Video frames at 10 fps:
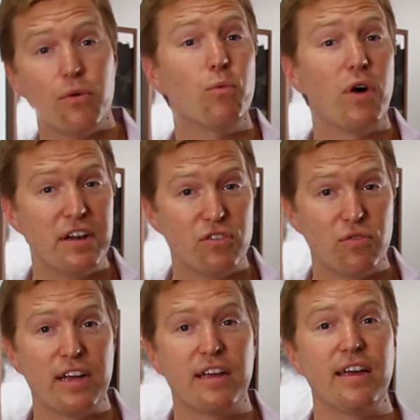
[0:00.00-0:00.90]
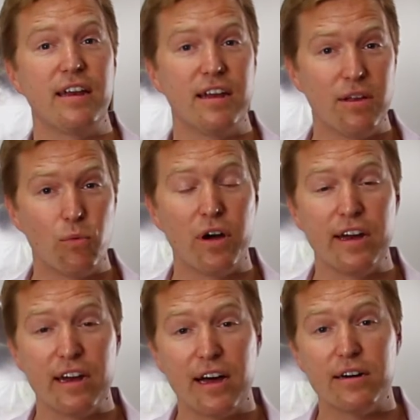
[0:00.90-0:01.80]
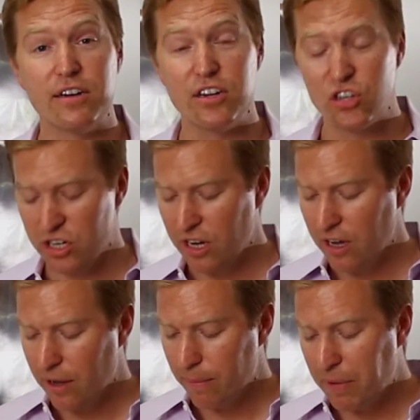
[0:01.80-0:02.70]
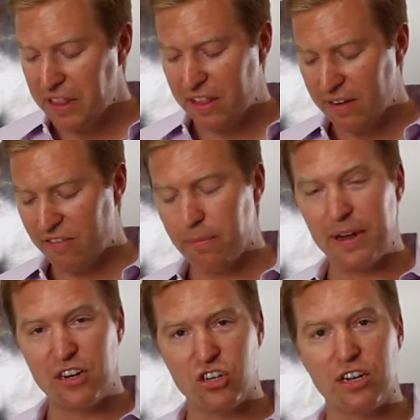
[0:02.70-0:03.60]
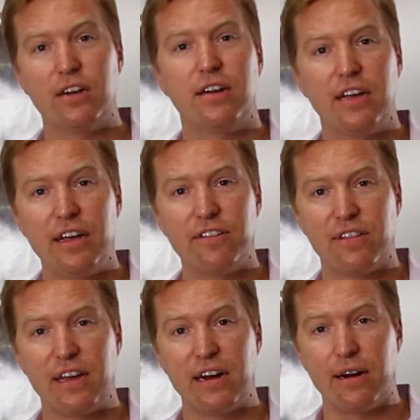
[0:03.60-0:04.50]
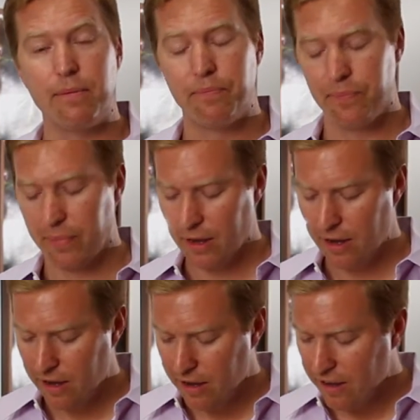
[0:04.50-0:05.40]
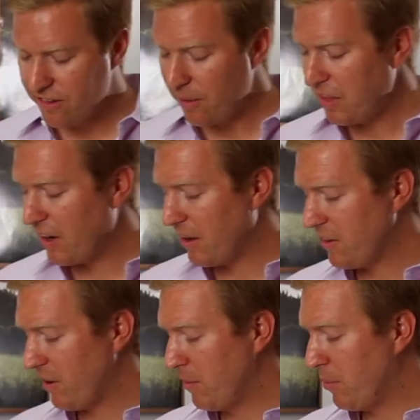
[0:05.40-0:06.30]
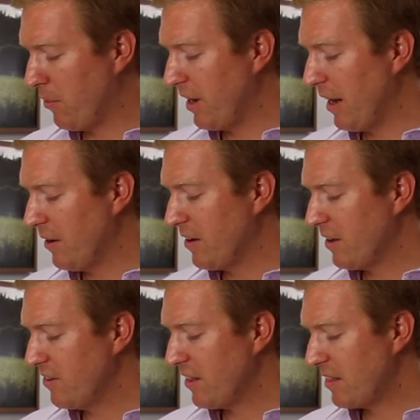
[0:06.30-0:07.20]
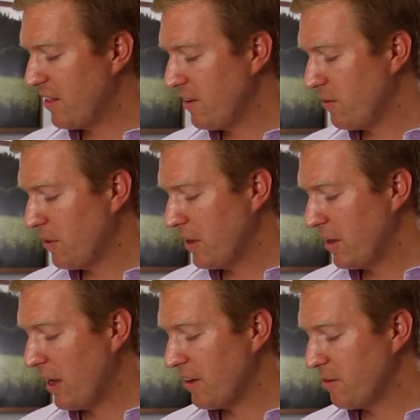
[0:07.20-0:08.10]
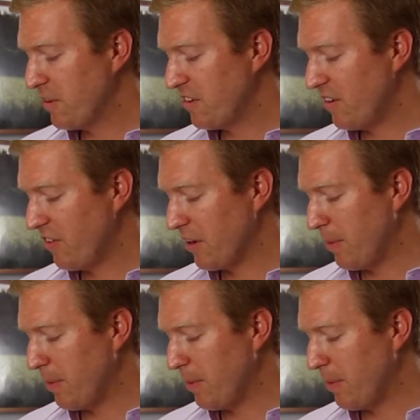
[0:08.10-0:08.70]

wine drinking and wine knowledge, but the information is there. Something else I would point out is that this specific